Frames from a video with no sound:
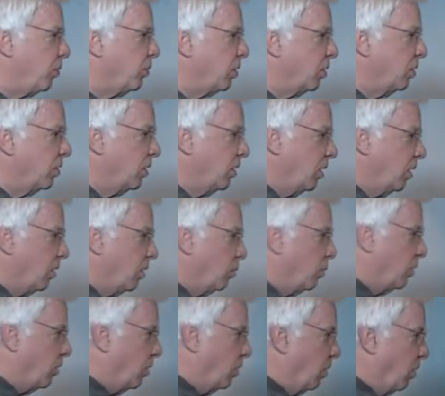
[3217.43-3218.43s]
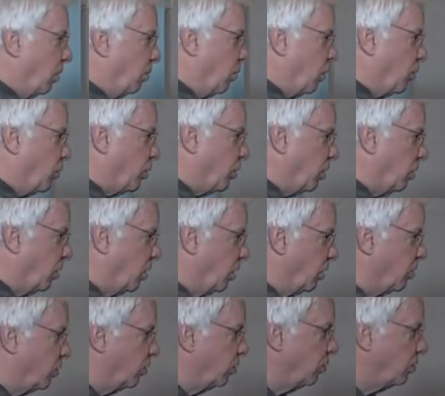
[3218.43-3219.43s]
to deal with their emotional
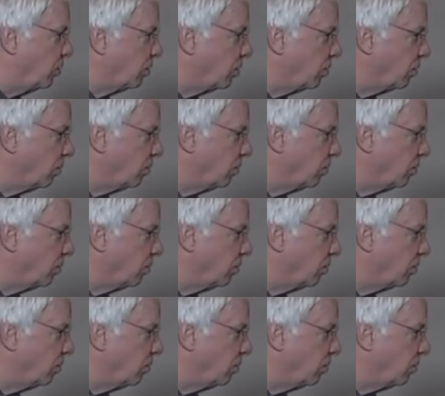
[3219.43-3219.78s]
issues